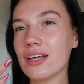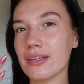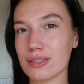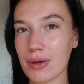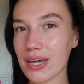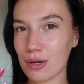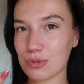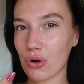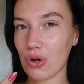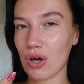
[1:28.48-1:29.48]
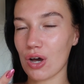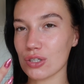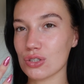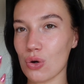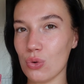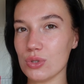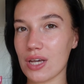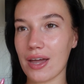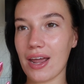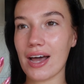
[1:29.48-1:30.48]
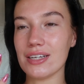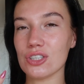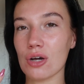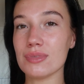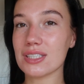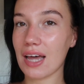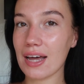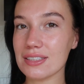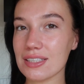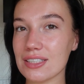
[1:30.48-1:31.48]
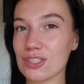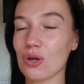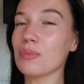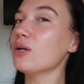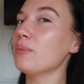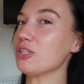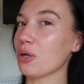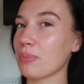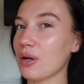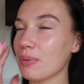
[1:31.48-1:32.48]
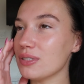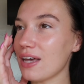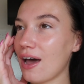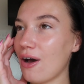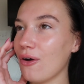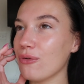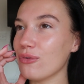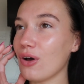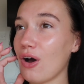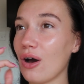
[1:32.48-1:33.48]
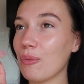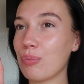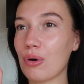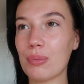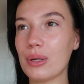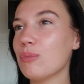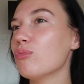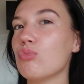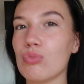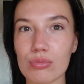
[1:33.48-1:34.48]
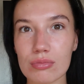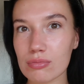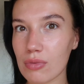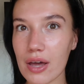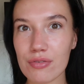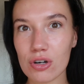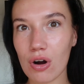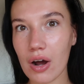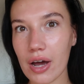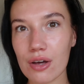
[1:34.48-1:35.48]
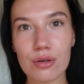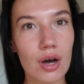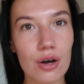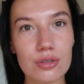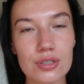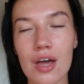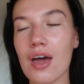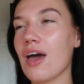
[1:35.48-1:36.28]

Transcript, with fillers: This makeup's got to last all day and I'm standing, so I'm going to be jumping up and down. I'll probably might even cry, who knows.